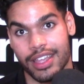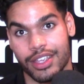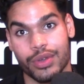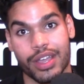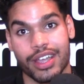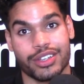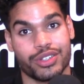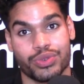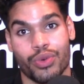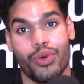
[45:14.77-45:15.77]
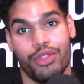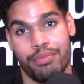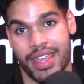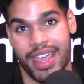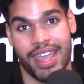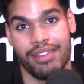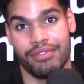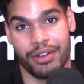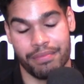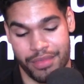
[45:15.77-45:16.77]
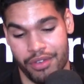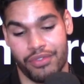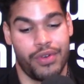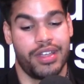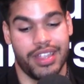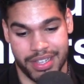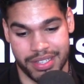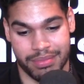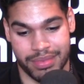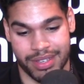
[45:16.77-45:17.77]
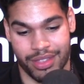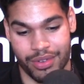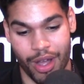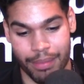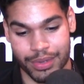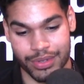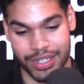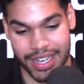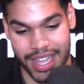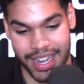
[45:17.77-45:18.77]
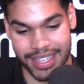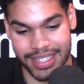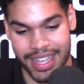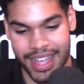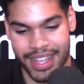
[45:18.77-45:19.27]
you can control the behavior of organisms through optogenetics